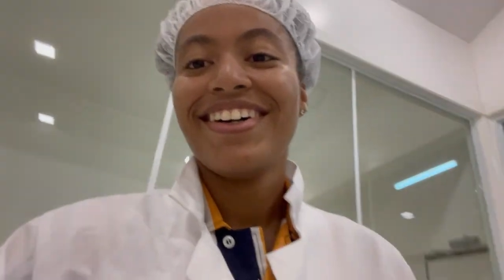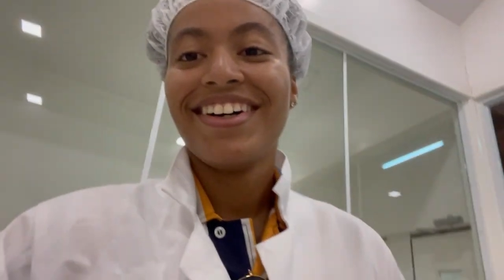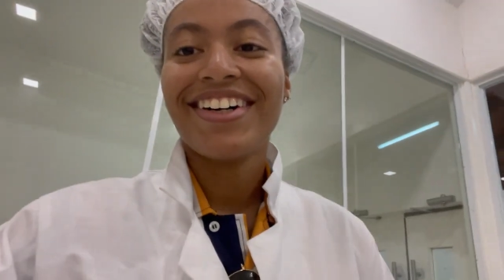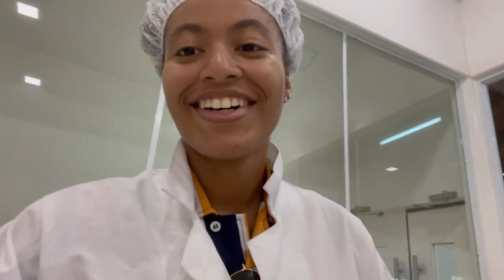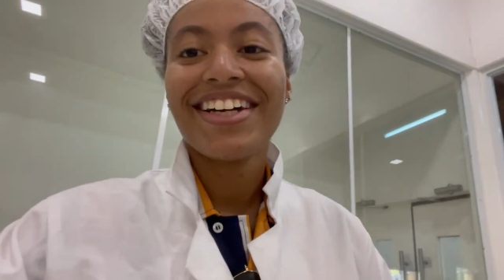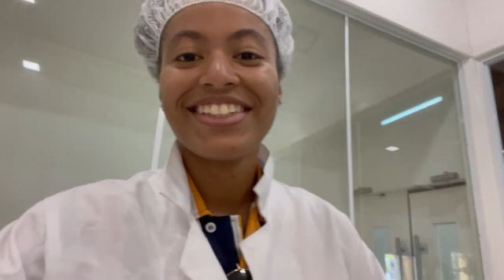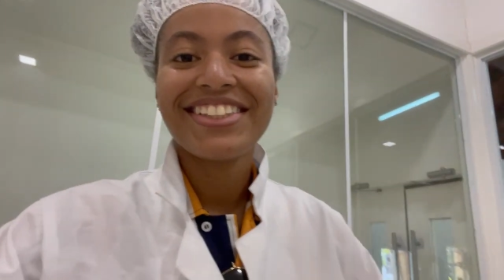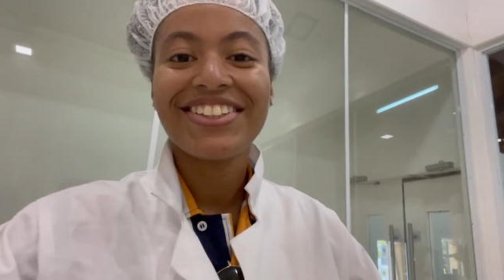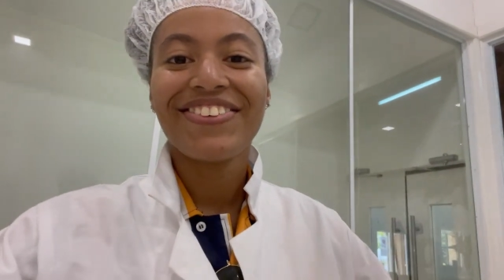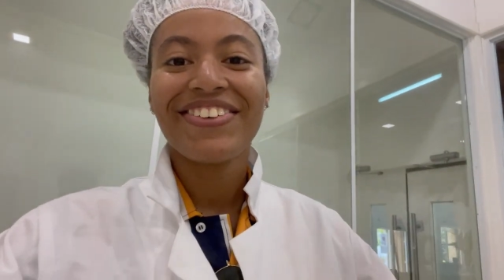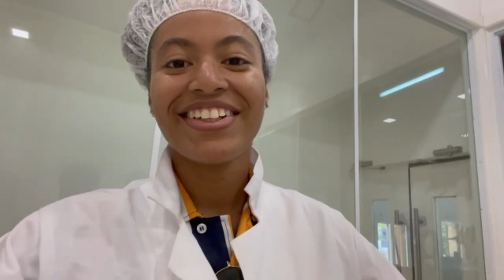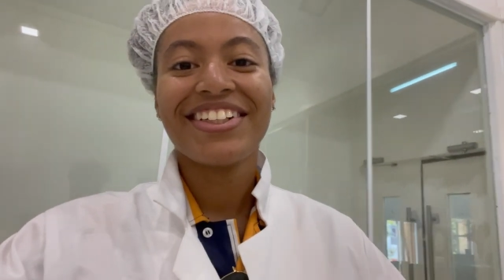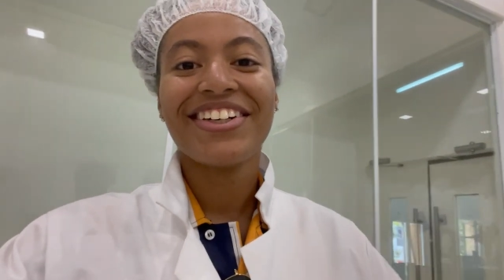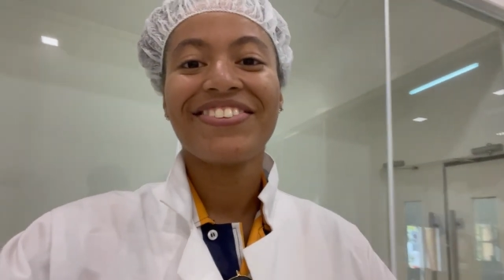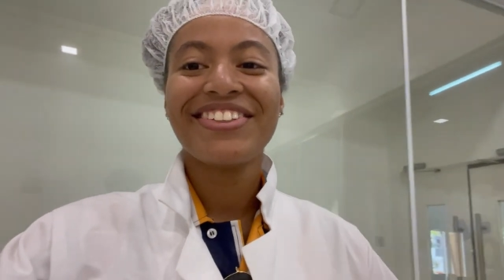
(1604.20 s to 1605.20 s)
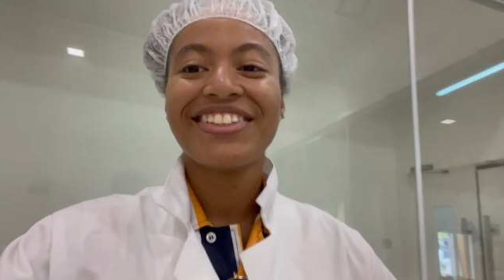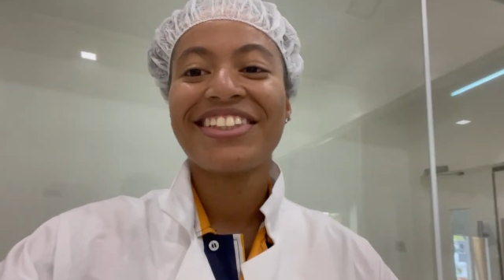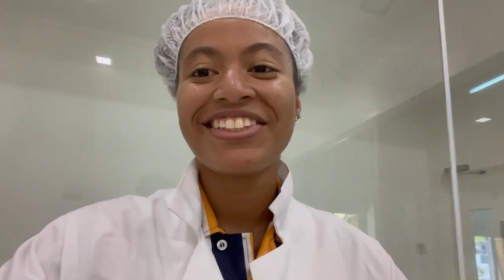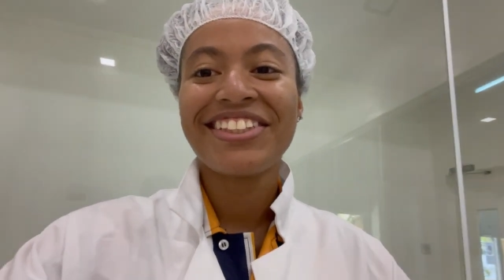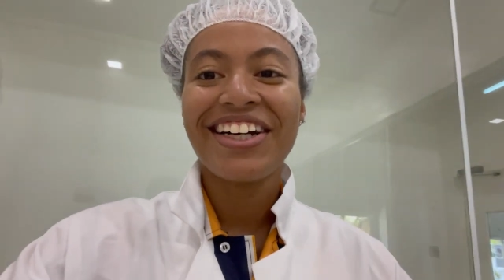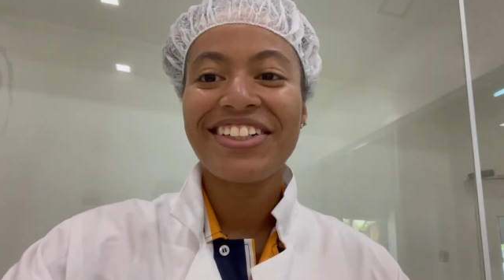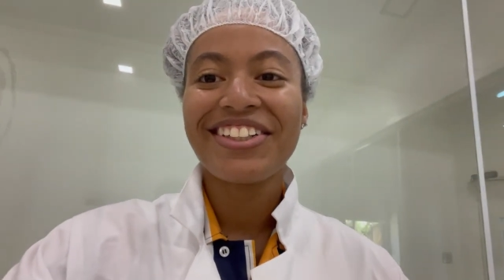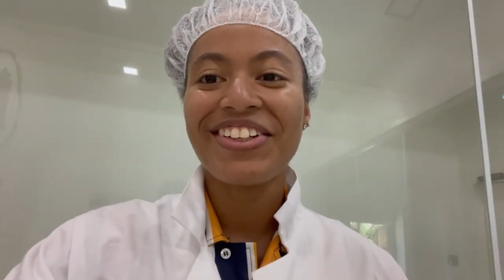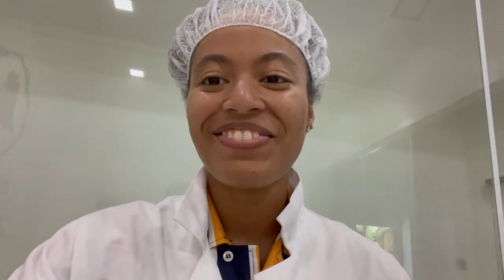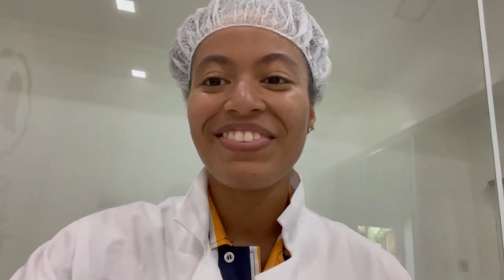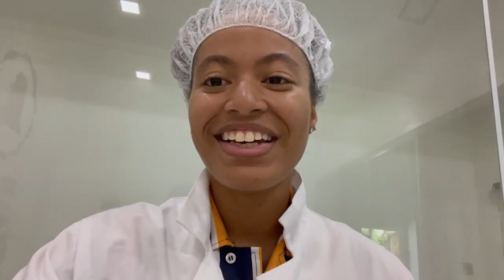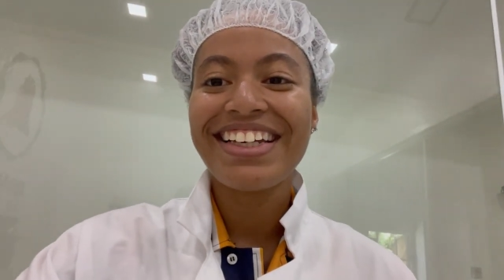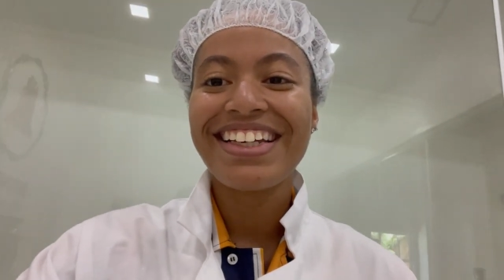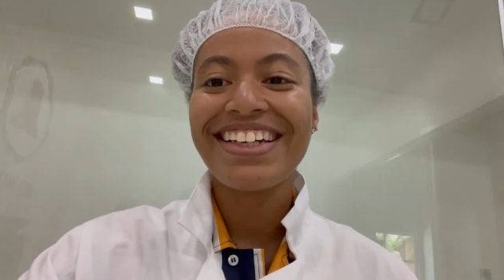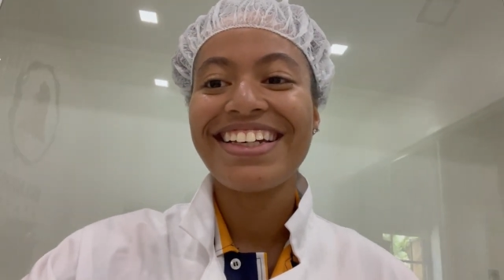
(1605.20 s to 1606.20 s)
Okay, so we're done with the chocolate
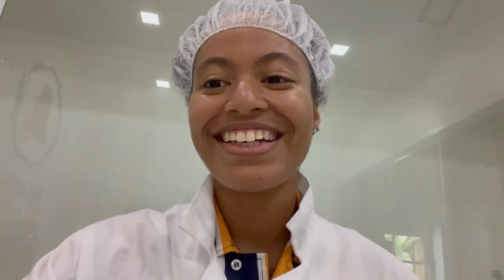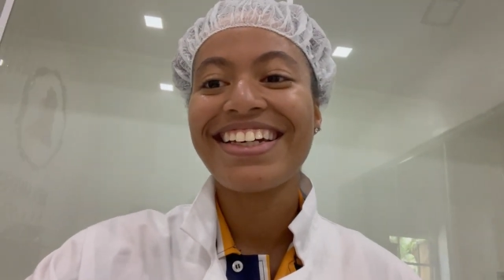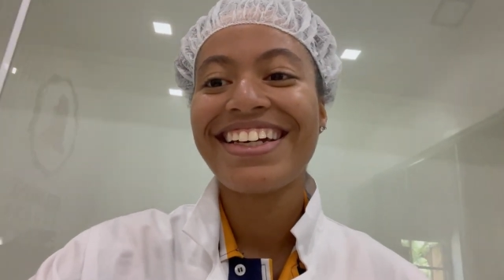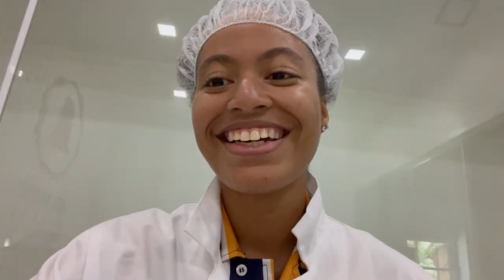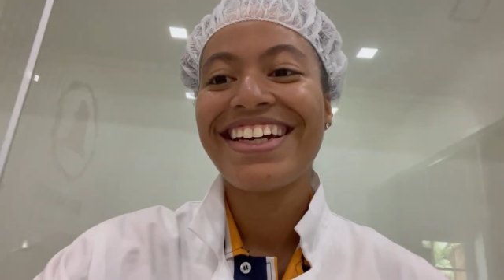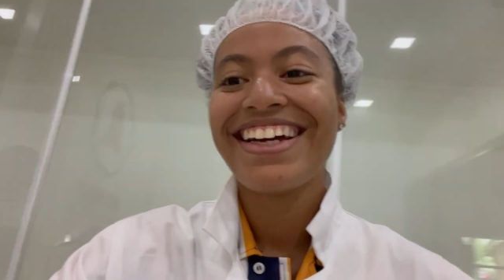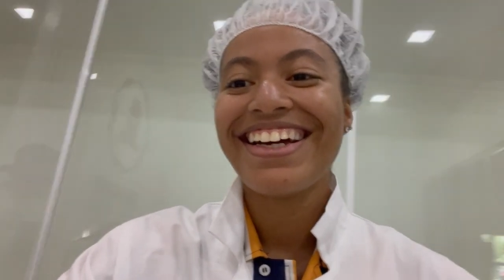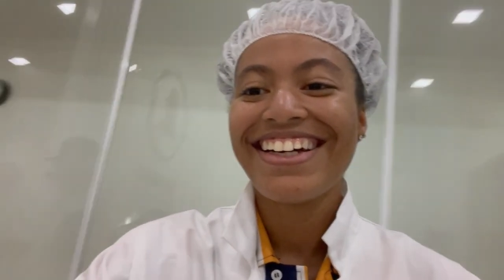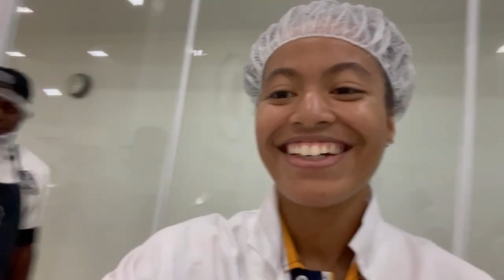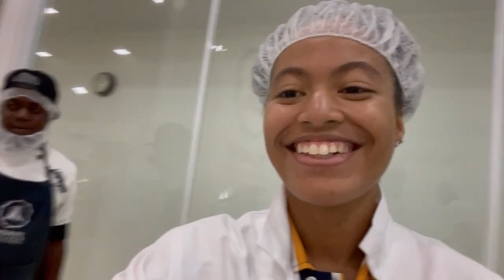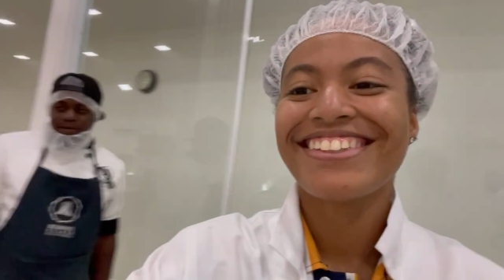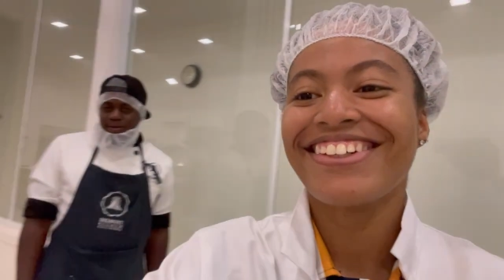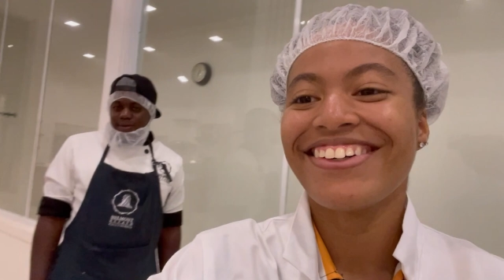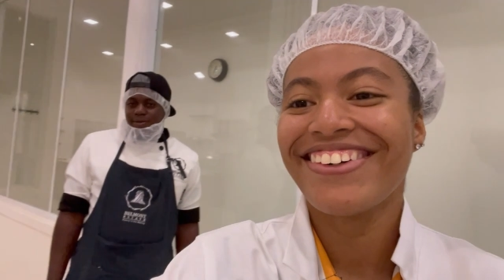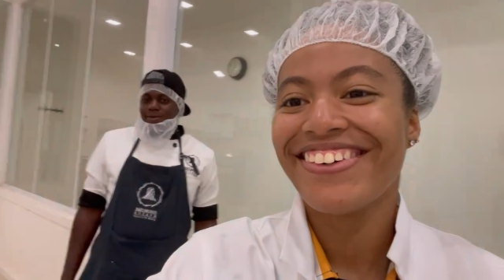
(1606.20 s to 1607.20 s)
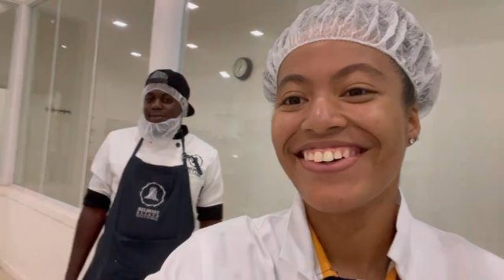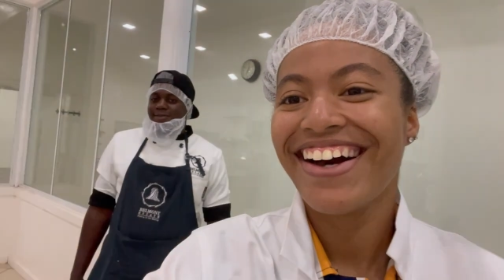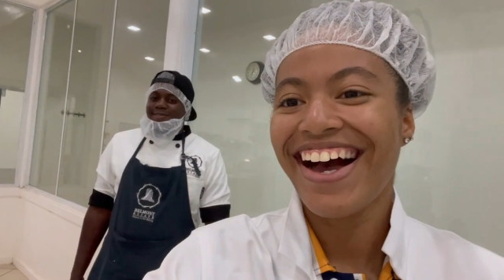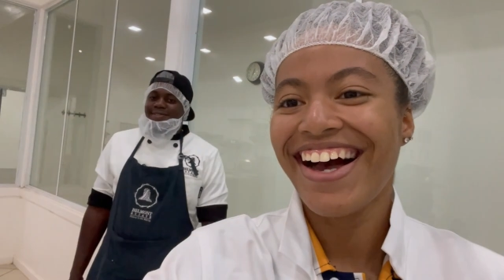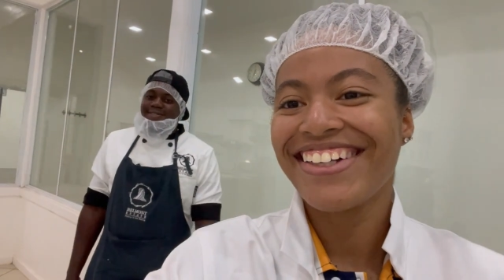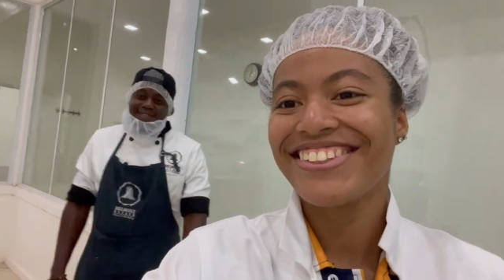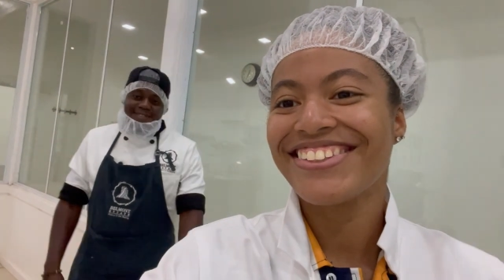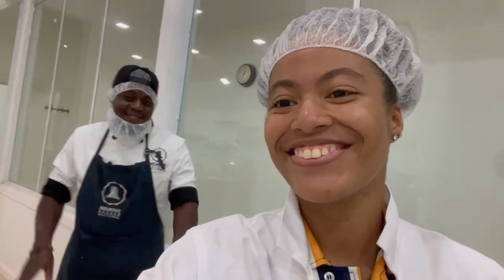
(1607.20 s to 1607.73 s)
making. So I just